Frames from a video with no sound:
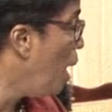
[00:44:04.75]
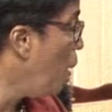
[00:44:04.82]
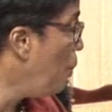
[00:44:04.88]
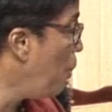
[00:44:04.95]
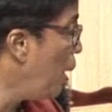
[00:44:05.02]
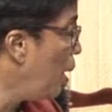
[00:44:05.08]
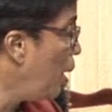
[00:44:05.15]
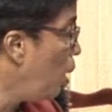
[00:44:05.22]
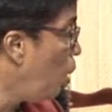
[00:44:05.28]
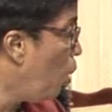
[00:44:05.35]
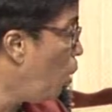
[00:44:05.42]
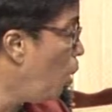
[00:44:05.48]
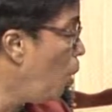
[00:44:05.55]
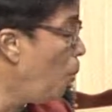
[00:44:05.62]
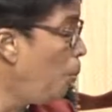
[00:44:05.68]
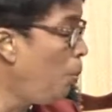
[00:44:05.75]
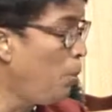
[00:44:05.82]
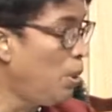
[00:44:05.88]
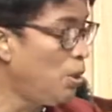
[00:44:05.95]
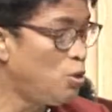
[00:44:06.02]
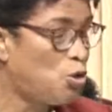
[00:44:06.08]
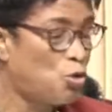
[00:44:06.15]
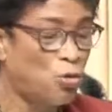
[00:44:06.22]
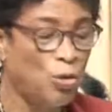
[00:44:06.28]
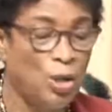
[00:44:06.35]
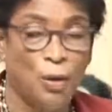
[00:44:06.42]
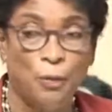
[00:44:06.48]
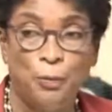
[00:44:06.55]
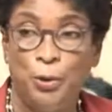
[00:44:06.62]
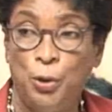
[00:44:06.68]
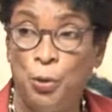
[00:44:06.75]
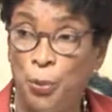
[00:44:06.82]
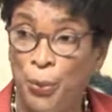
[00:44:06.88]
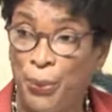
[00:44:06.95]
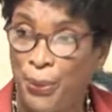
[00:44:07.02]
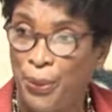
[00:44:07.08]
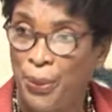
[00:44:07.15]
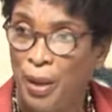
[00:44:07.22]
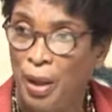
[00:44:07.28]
by our Ministry of Youth,